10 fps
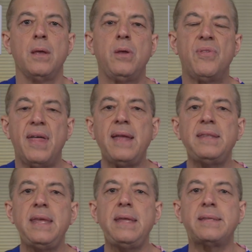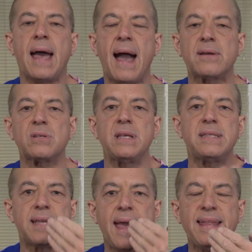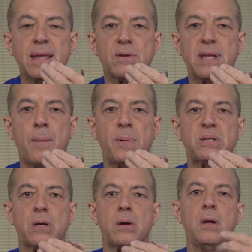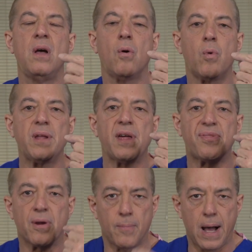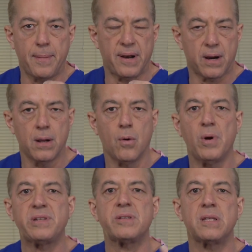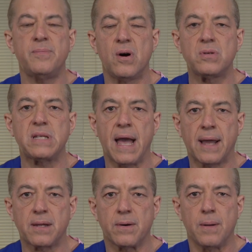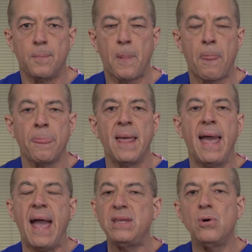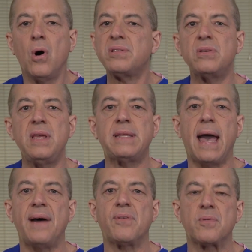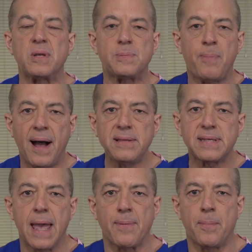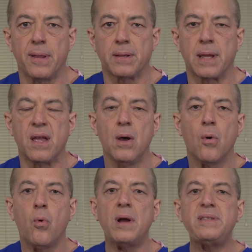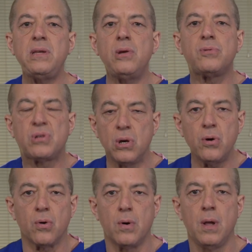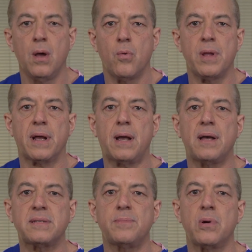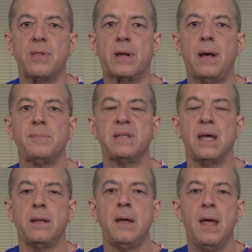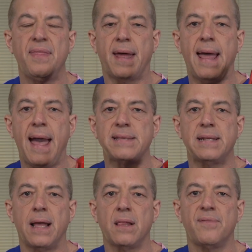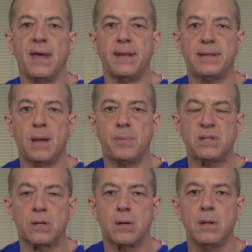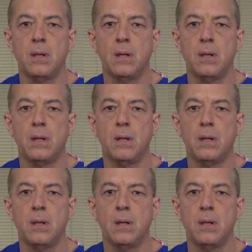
You then need to actually take their temperature with a thermometer, which is the most accurate. And you also need to have a response capability. What do you do with a customer that comes in that has an elevated temperature?